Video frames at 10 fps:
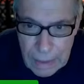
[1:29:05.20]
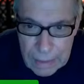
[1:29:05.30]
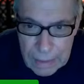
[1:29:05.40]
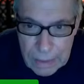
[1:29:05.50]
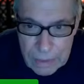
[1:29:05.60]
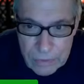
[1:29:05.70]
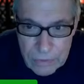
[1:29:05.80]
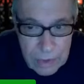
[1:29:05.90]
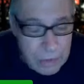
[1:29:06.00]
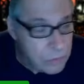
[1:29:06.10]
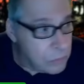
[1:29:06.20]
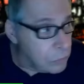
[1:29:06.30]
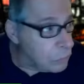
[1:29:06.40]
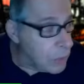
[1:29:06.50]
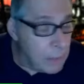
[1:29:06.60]
And Kay says,
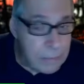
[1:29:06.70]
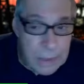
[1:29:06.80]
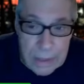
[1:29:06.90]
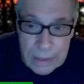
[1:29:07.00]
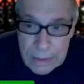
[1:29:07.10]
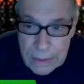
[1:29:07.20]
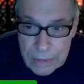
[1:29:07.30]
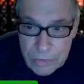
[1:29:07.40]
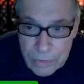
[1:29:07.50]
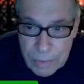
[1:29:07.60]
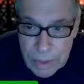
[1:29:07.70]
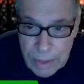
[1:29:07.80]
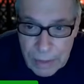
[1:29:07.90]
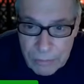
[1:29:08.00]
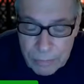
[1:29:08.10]
Romney needs to
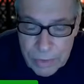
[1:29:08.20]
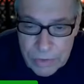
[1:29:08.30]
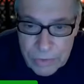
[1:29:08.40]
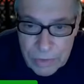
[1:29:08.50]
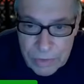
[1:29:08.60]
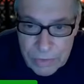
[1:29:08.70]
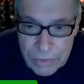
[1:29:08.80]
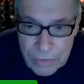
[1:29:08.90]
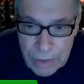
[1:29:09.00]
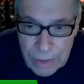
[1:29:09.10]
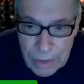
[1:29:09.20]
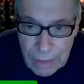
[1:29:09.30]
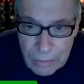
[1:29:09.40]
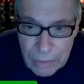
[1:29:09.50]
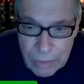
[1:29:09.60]
be out of business and
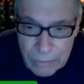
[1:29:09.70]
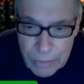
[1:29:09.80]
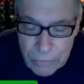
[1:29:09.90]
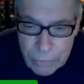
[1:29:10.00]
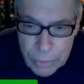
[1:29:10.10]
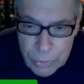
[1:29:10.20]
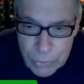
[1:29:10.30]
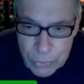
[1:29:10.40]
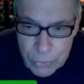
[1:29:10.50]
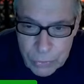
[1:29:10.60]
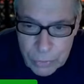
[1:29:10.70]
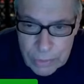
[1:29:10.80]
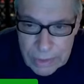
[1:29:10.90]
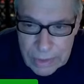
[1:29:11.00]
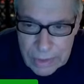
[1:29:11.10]
out of government too.
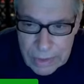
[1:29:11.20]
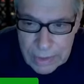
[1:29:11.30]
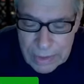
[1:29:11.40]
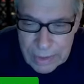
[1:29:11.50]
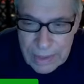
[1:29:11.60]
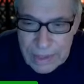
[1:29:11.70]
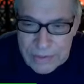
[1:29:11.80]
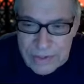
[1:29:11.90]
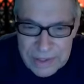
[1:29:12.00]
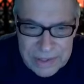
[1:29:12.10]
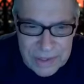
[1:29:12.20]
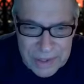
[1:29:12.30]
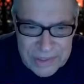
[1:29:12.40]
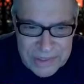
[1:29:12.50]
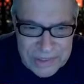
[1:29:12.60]
Yes, he
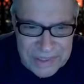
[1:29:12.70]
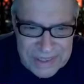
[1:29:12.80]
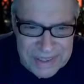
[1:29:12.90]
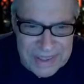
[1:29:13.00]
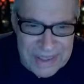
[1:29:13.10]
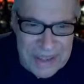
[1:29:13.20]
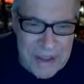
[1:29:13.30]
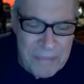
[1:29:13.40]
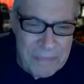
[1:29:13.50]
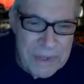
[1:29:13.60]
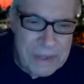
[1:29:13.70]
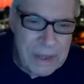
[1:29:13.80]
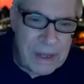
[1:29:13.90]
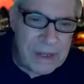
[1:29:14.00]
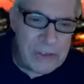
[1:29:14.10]
does. He
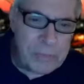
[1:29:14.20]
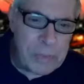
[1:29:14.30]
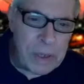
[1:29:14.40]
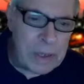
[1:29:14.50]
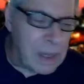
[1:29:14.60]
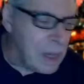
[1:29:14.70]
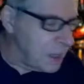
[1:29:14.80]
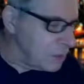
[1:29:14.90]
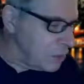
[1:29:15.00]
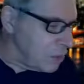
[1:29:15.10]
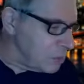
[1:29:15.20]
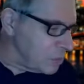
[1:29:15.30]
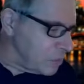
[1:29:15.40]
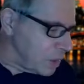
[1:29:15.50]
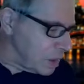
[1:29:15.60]
does, but I don't
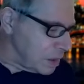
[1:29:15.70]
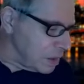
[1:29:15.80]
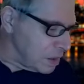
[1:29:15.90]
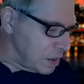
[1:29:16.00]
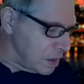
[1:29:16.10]
think